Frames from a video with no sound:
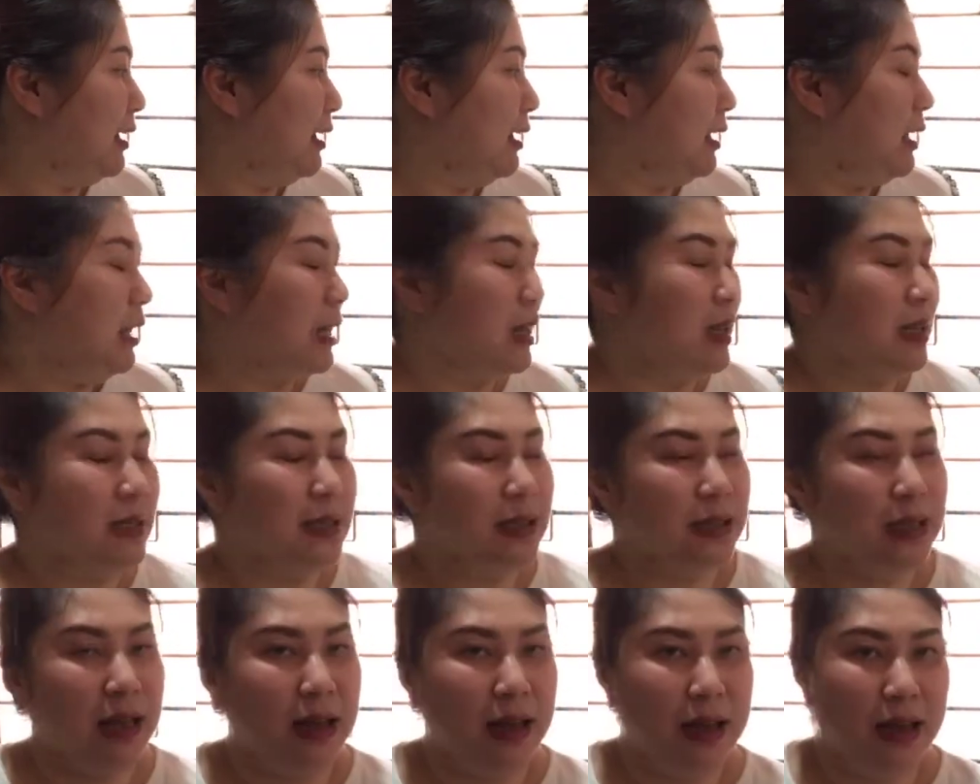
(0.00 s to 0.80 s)

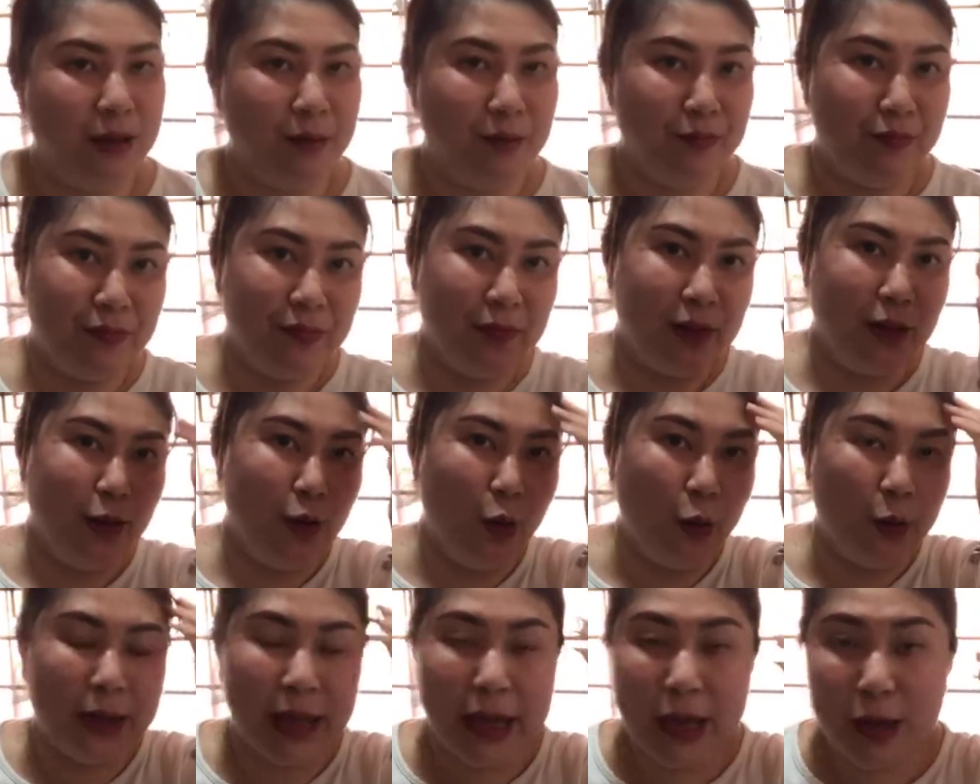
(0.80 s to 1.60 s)
it's
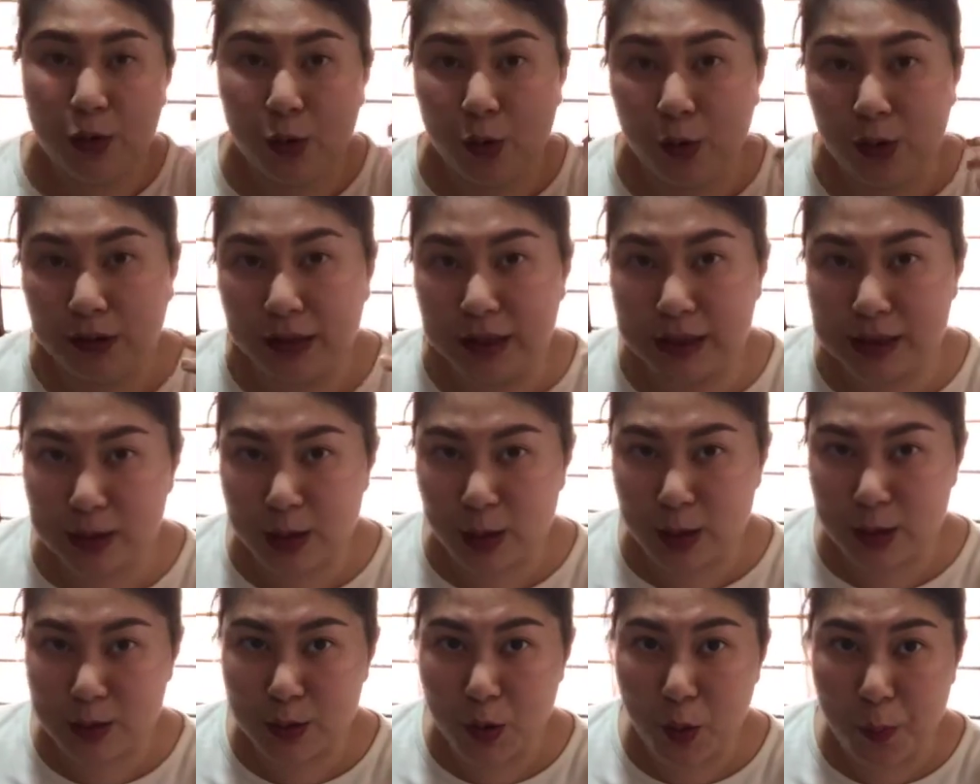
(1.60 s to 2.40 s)
looking good is
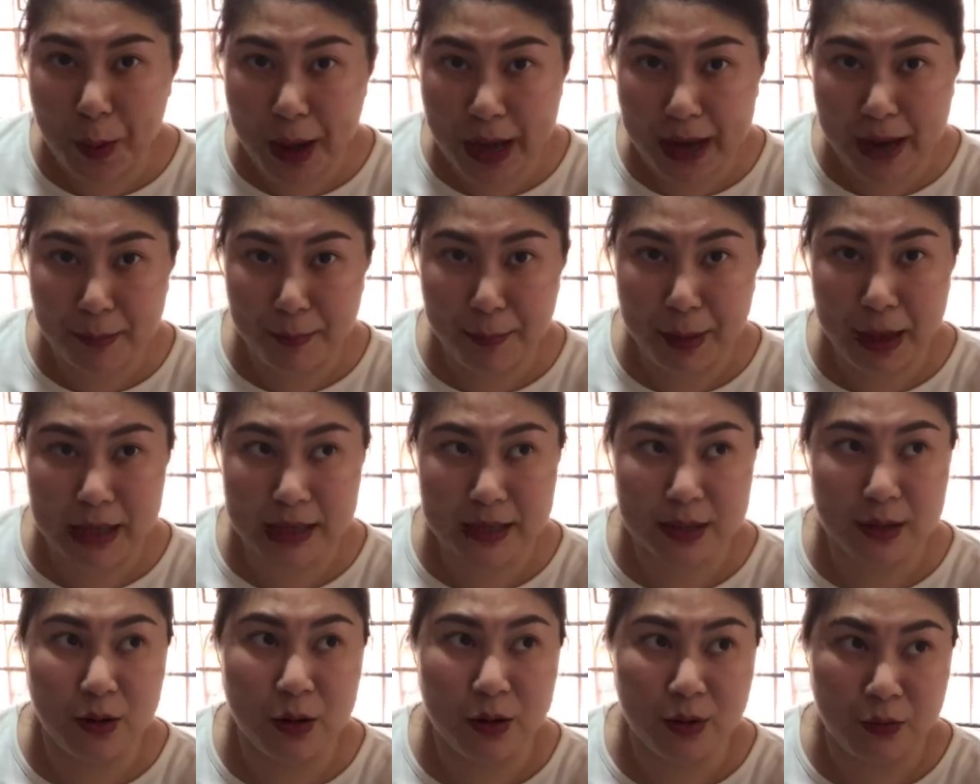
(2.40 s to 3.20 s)
also part and
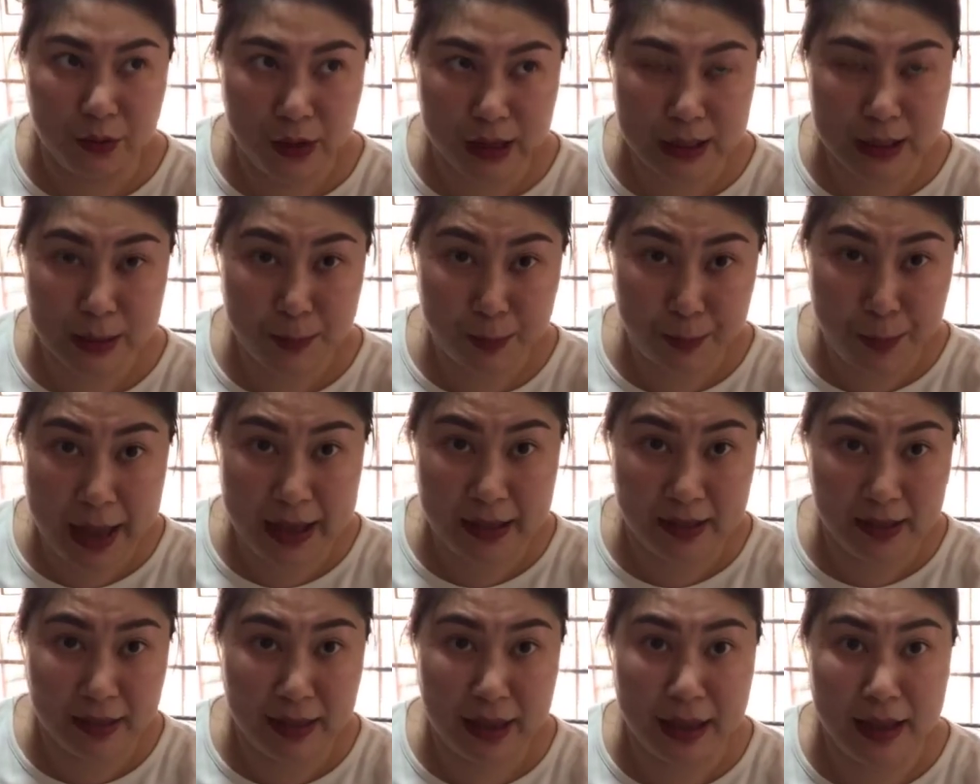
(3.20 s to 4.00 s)
parcel of
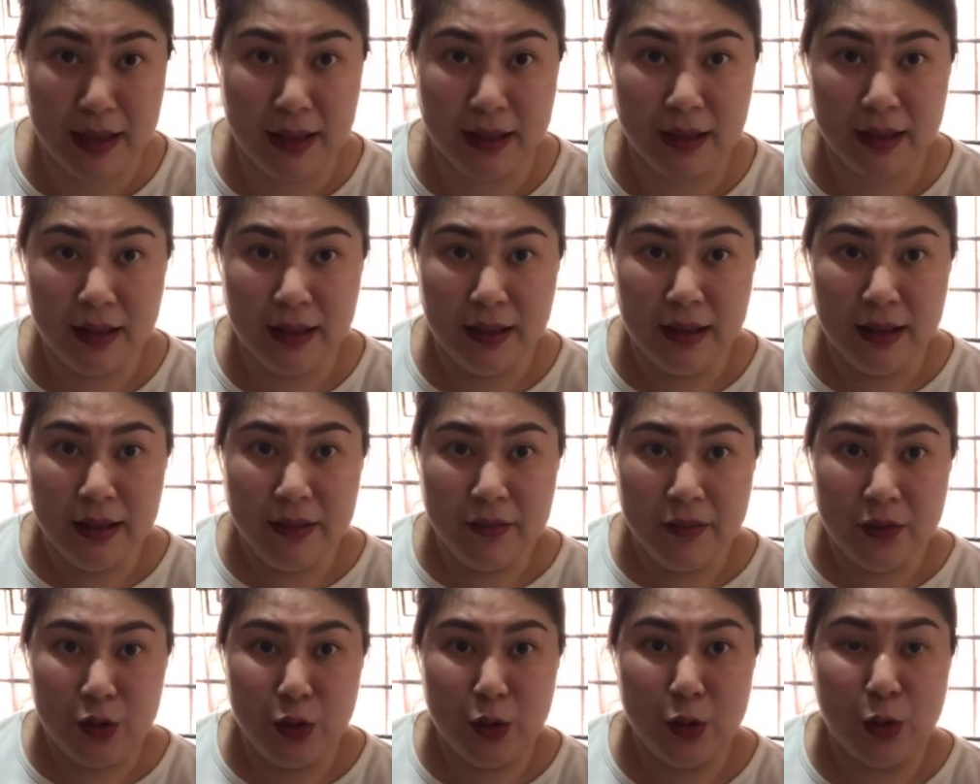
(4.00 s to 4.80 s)
respecting,
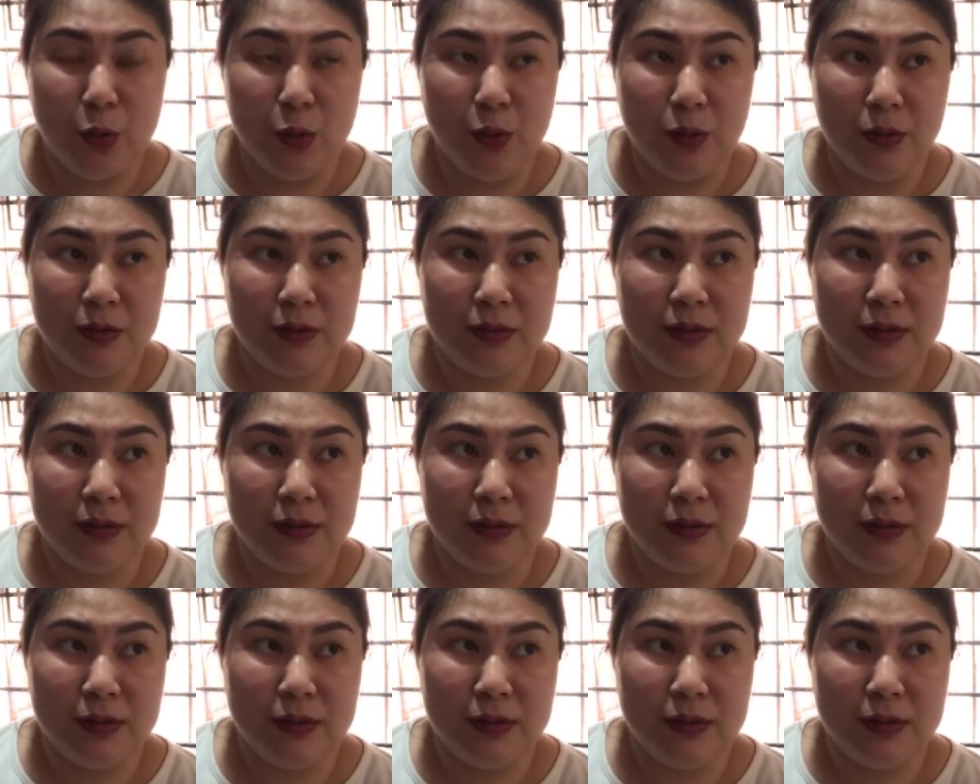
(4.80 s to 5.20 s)
you know,